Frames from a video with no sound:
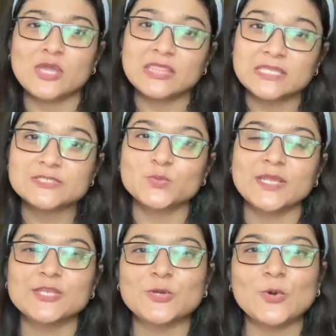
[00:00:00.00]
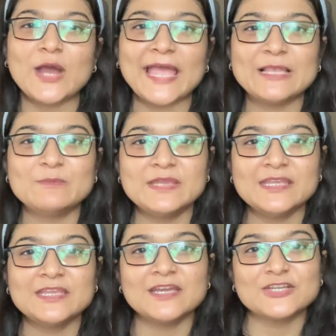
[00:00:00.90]
In this video, I'll
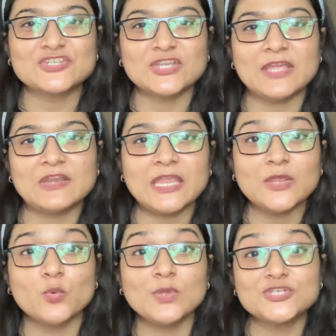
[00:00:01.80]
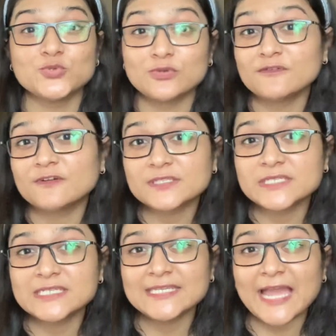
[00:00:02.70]
be uh, sharing which
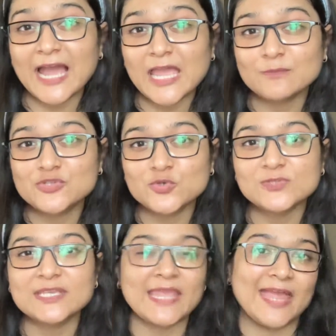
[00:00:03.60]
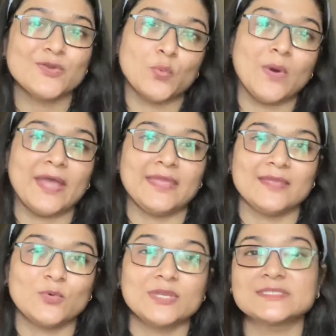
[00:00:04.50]
university I am choosing and why.
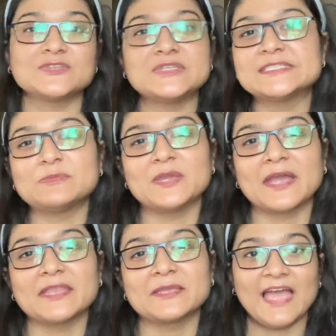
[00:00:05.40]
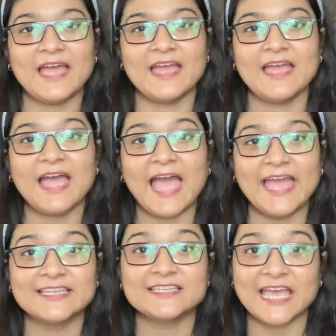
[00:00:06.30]
What is the reason behind it?
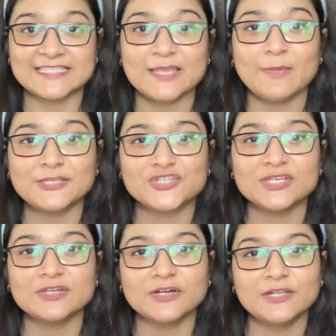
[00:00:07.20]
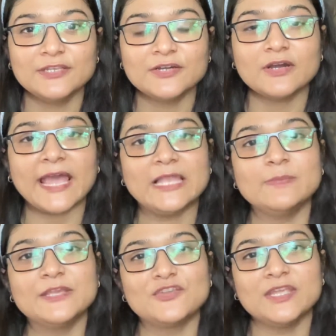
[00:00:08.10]
And as I mentioned earlier, I'll
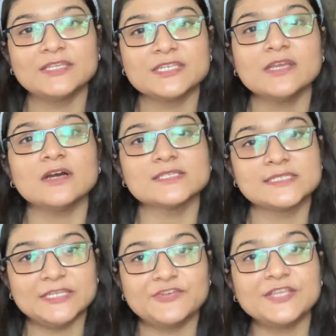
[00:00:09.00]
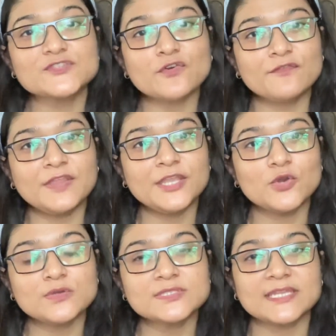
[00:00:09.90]
be creating a series of
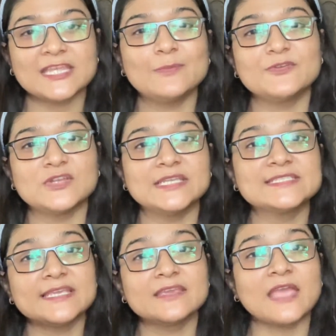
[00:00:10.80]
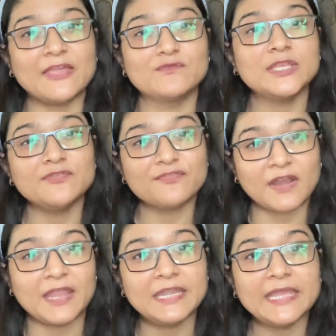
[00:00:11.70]
videos that I'll be releasing every
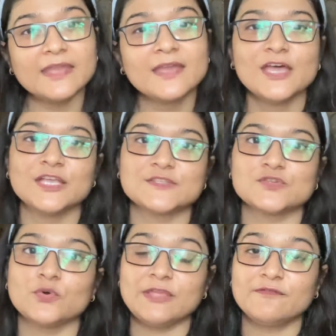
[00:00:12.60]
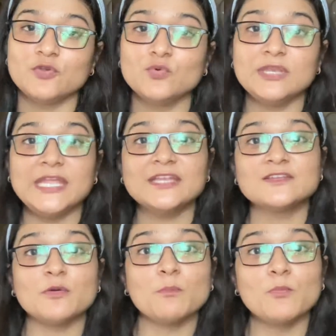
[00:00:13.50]
Friday. So if you
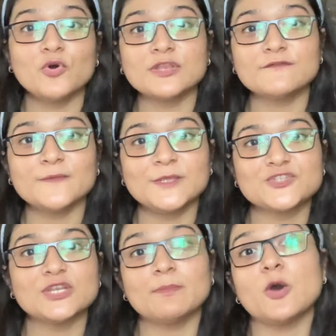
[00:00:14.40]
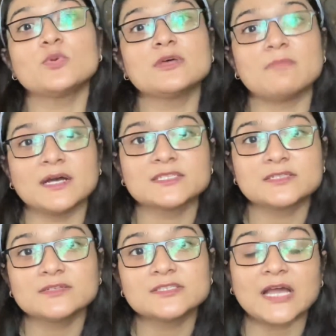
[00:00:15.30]
need more information about the
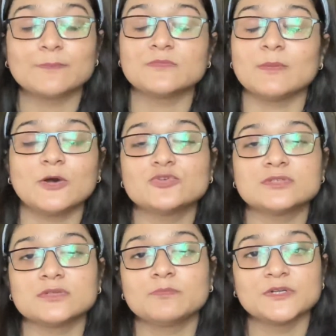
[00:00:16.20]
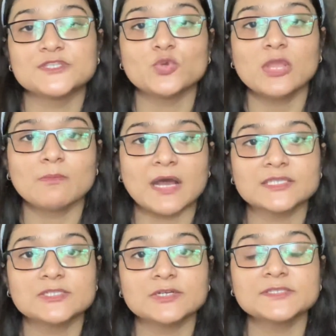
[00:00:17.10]
masters, about pursuing
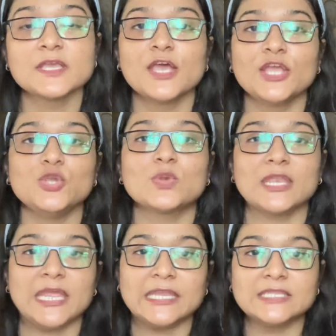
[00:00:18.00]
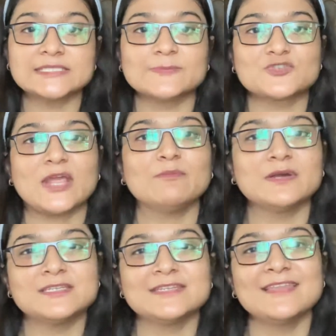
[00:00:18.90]
masters, you can hit the subscribe
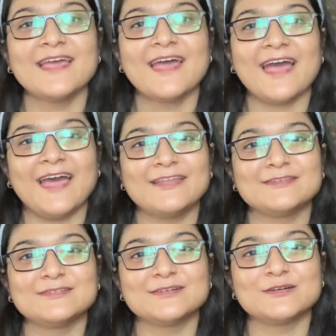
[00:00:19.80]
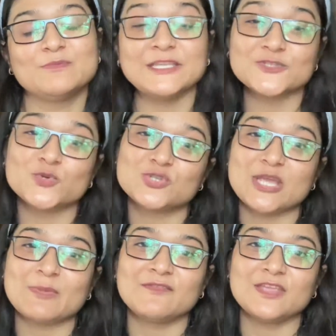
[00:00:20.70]
button and uh, please do
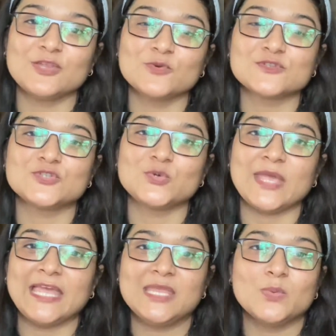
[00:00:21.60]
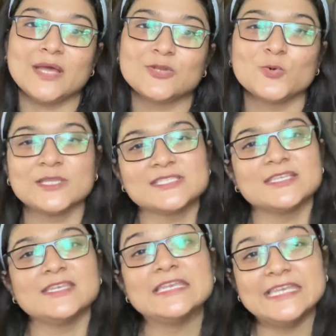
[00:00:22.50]
share my videos to anyone who is
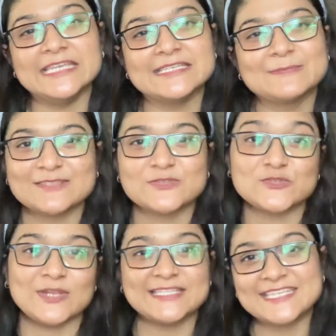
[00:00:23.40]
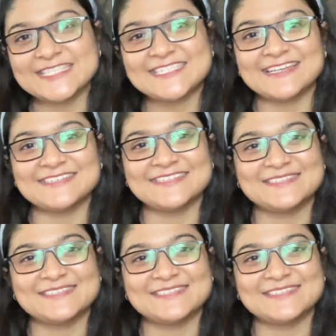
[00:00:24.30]
in need. So let's get started.